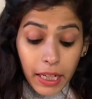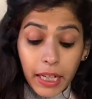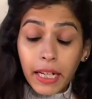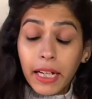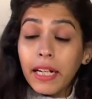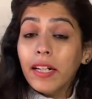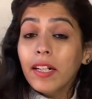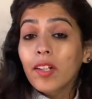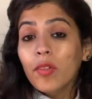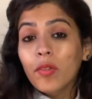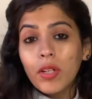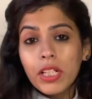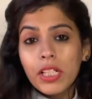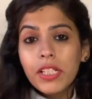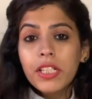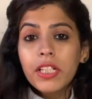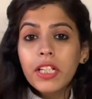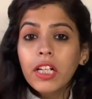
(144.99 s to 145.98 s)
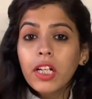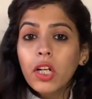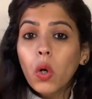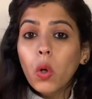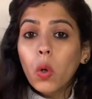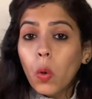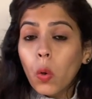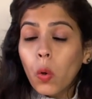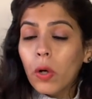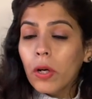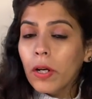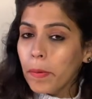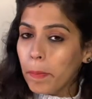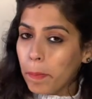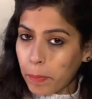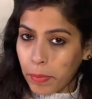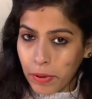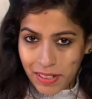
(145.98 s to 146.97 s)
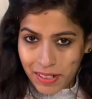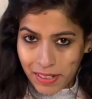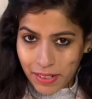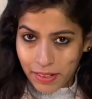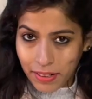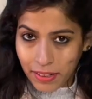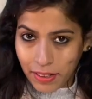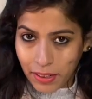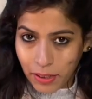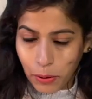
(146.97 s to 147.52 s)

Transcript: interesting old person.